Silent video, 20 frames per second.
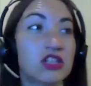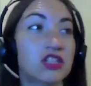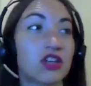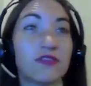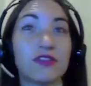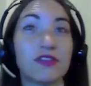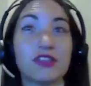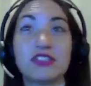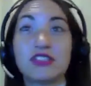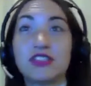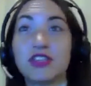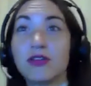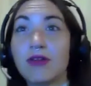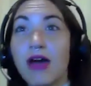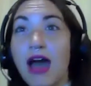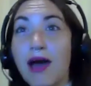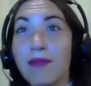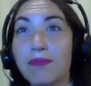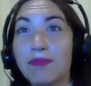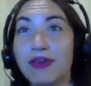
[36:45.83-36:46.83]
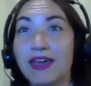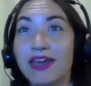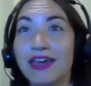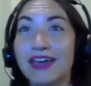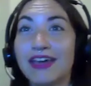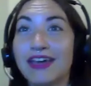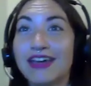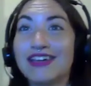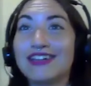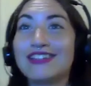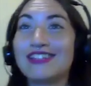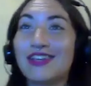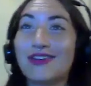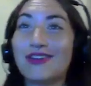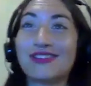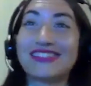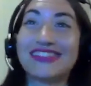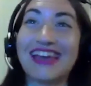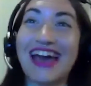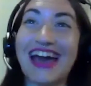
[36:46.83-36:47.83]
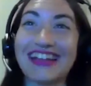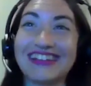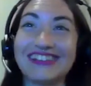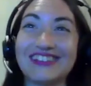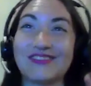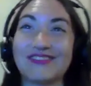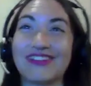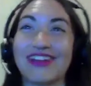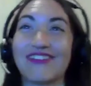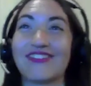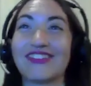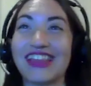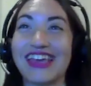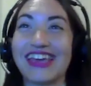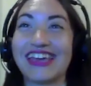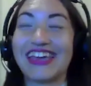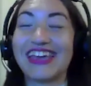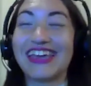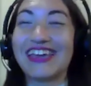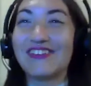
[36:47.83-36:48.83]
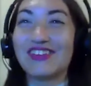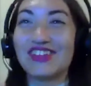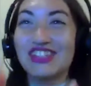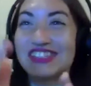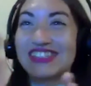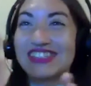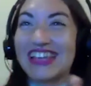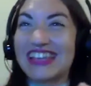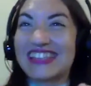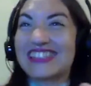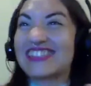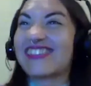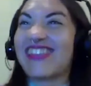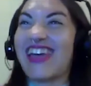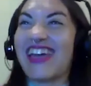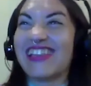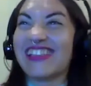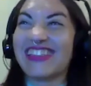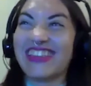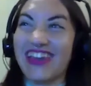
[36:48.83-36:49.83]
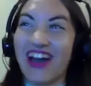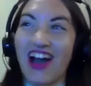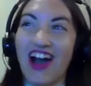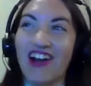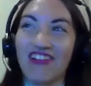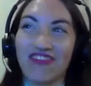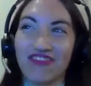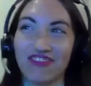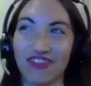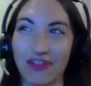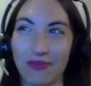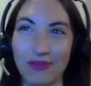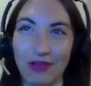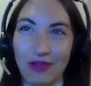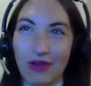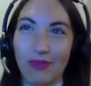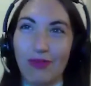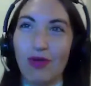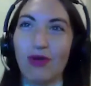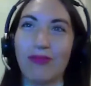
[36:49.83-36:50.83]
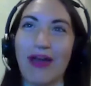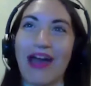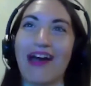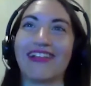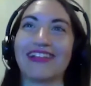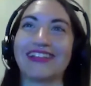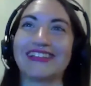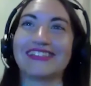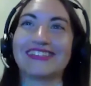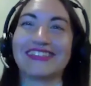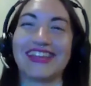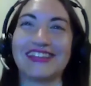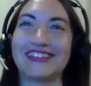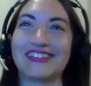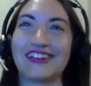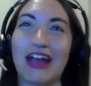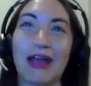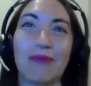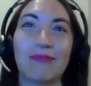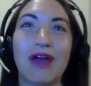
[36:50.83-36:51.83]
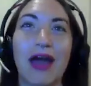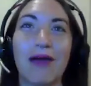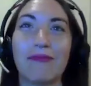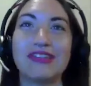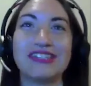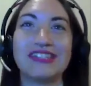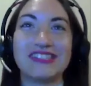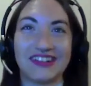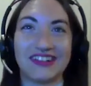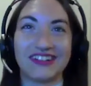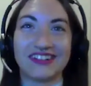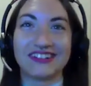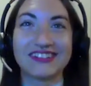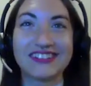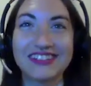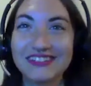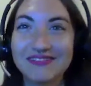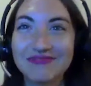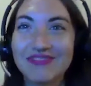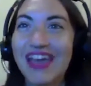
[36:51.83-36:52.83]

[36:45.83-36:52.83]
So if it's too happy, too sad, too whatever, like even just like slightly off from normal mm-hmm. balance mm-hmm. center, I'm I'm in tears.